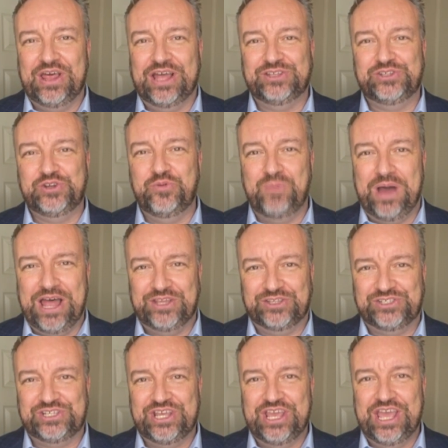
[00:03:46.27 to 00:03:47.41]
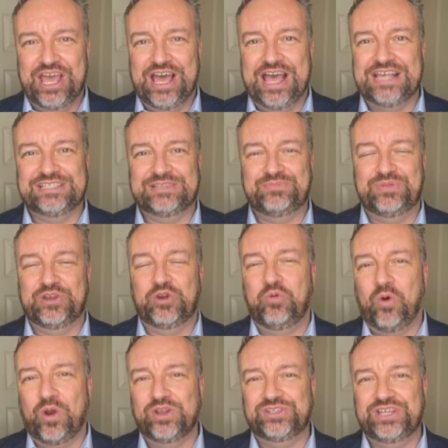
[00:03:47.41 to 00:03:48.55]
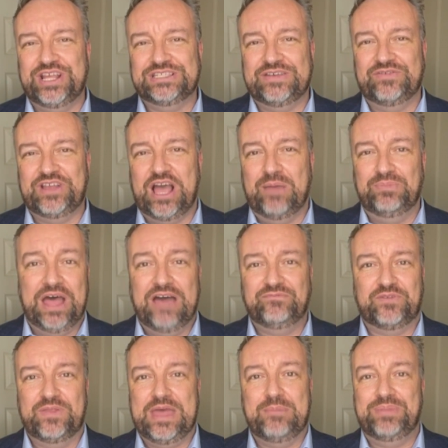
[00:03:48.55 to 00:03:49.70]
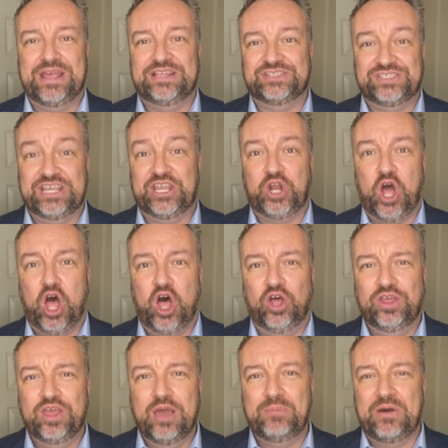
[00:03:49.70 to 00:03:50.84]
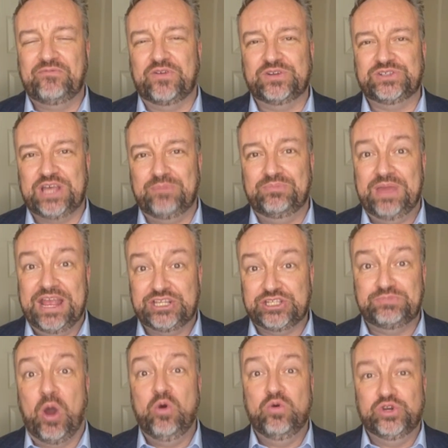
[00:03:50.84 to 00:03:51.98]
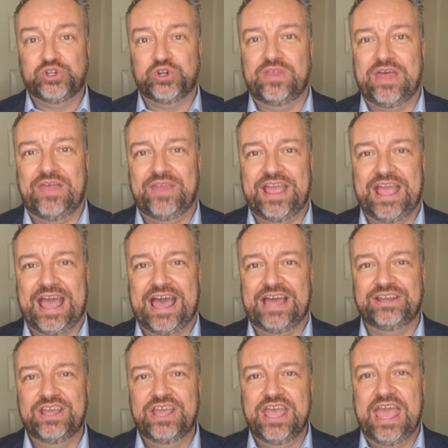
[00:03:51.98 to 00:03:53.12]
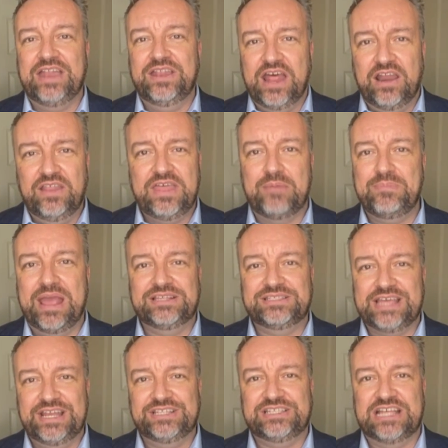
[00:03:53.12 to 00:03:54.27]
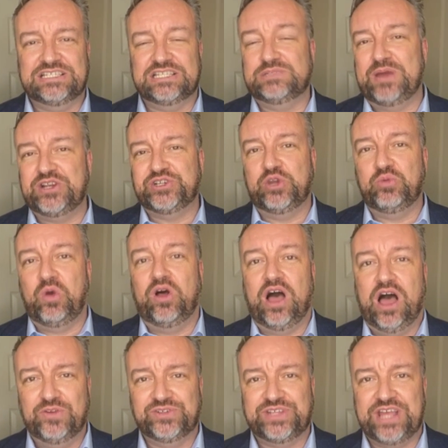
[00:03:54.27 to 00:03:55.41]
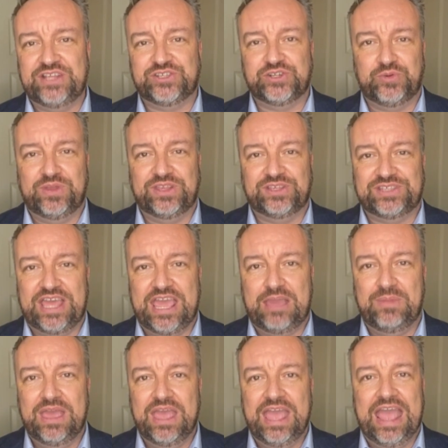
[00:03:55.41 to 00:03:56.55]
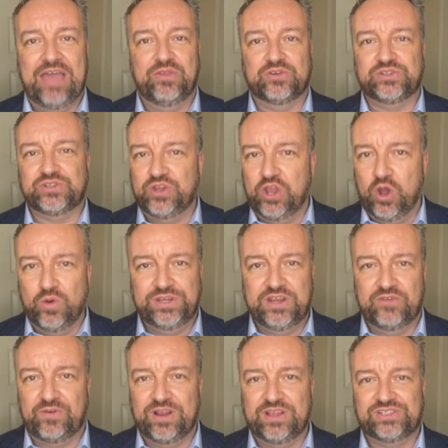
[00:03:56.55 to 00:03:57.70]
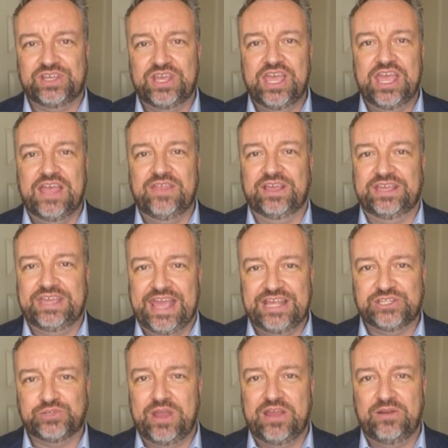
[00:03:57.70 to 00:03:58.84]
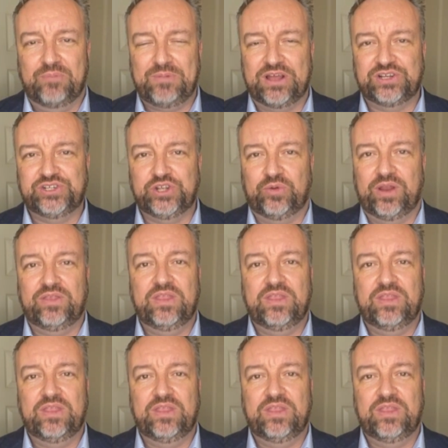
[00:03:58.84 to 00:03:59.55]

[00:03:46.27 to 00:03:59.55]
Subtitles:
2 months as the quarantines have come, not for them being sick at all, but for some exposure that they had. And none of that makes any sense, especially while other states are doing the same. And there's no difference in the case rate among children.